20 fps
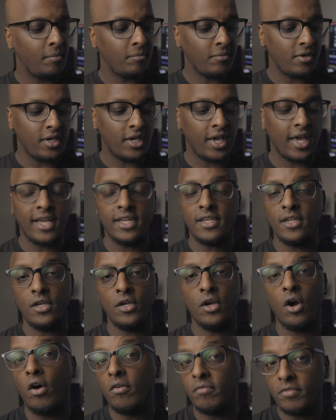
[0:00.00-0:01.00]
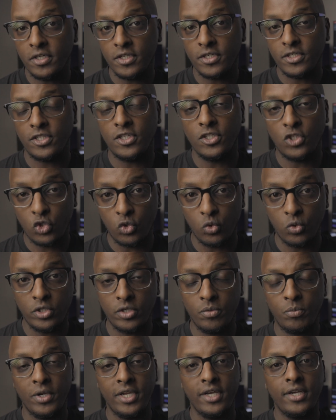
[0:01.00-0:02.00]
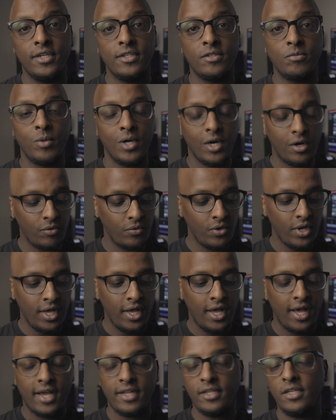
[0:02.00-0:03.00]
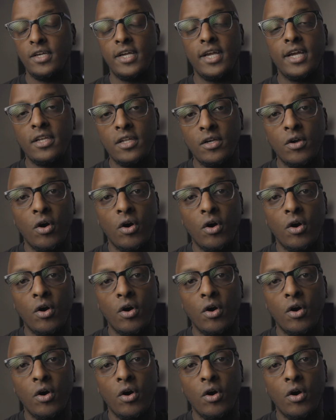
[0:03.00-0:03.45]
You get the obvious distortion with it as well, and you get the